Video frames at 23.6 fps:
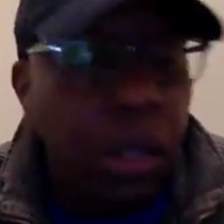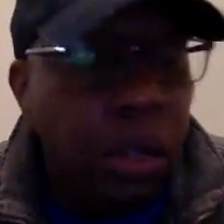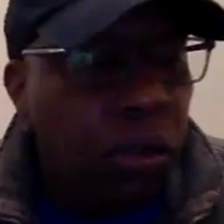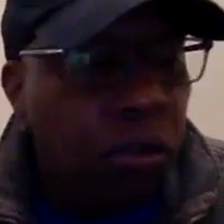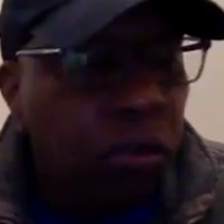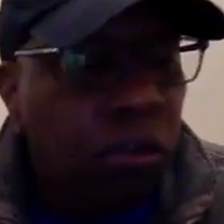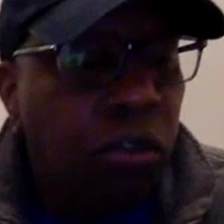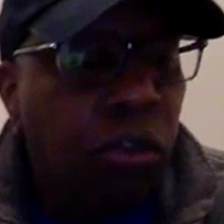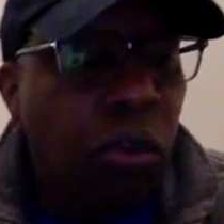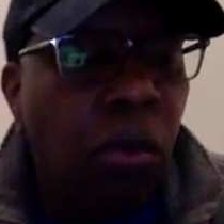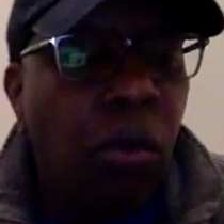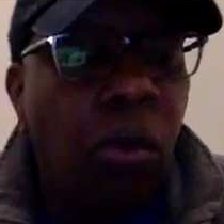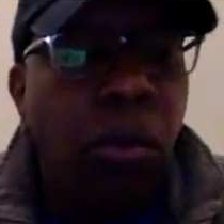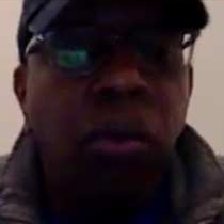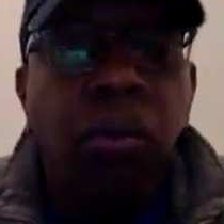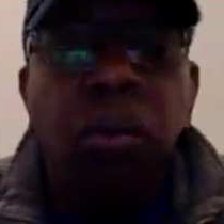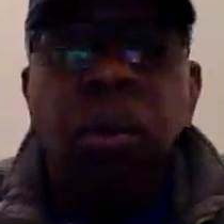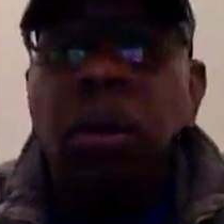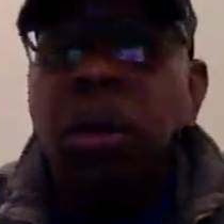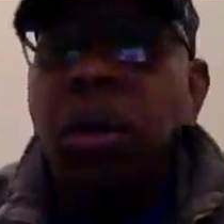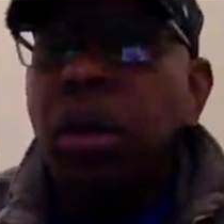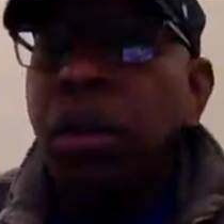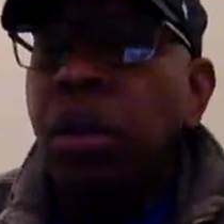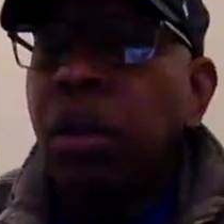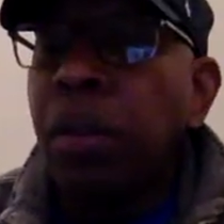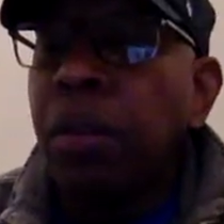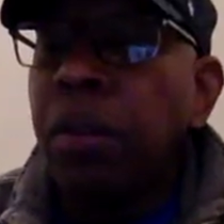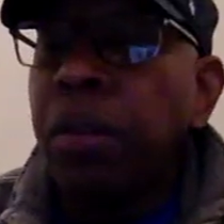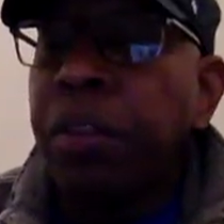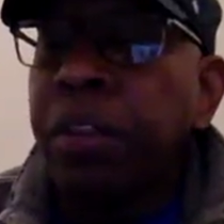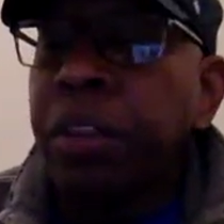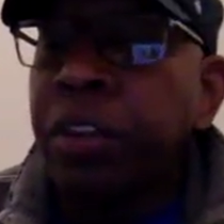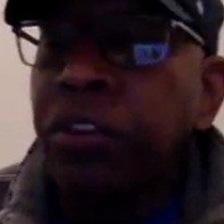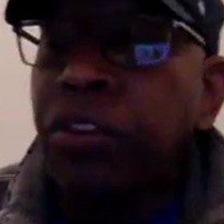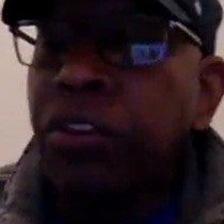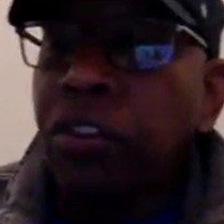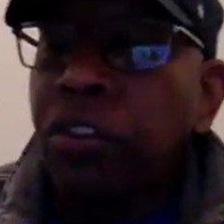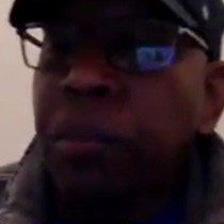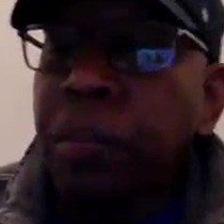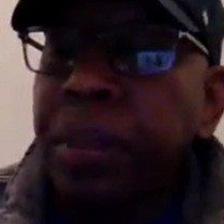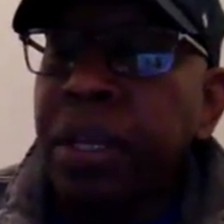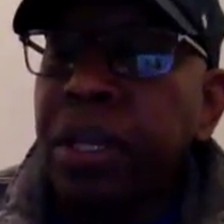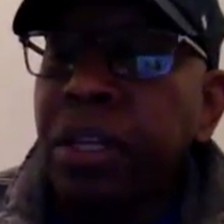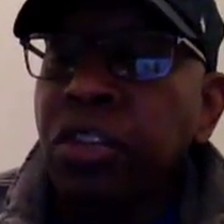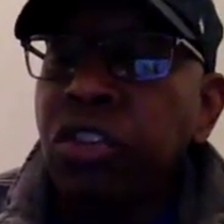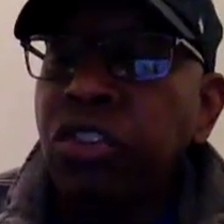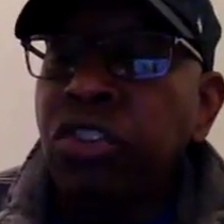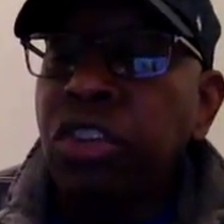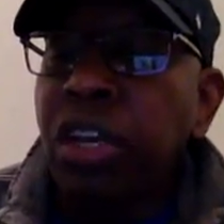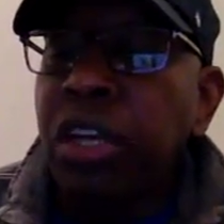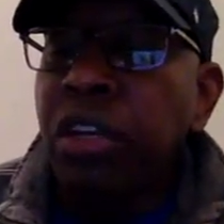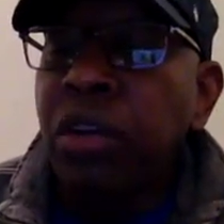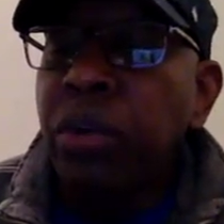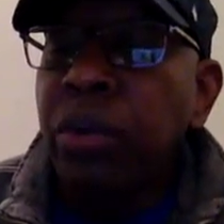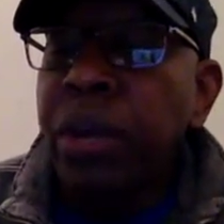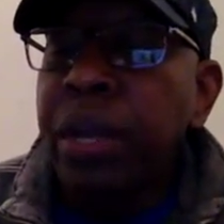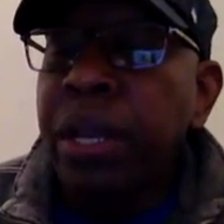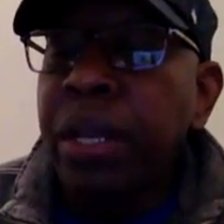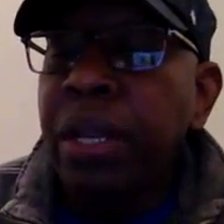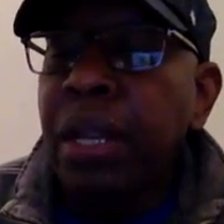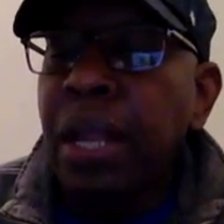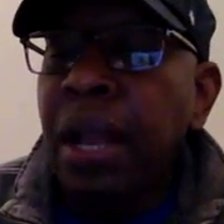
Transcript: So this is being generated.